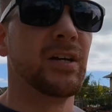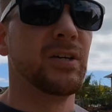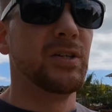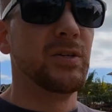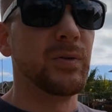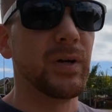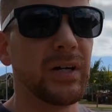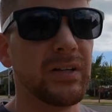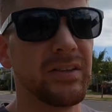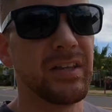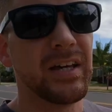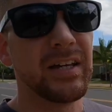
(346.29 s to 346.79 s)

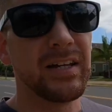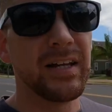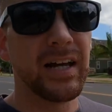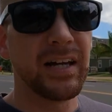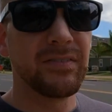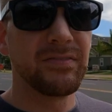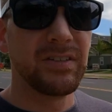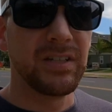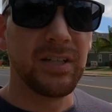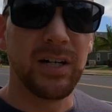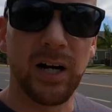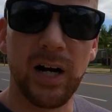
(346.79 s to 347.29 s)
You then
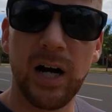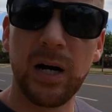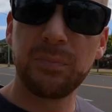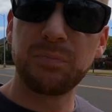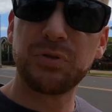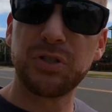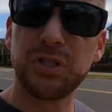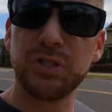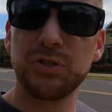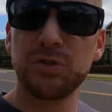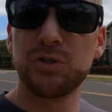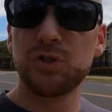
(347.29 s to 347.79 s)
have the
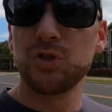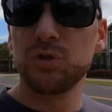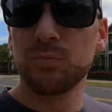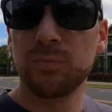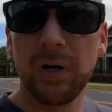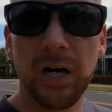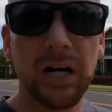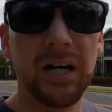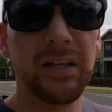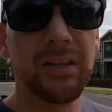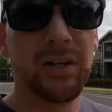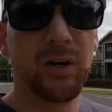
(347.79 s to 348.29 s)
option to
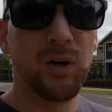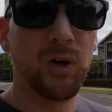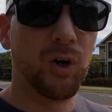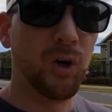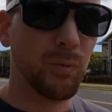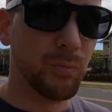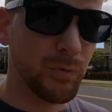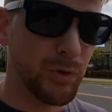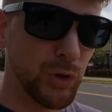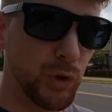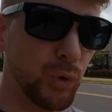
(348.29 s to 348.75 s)
buy the home.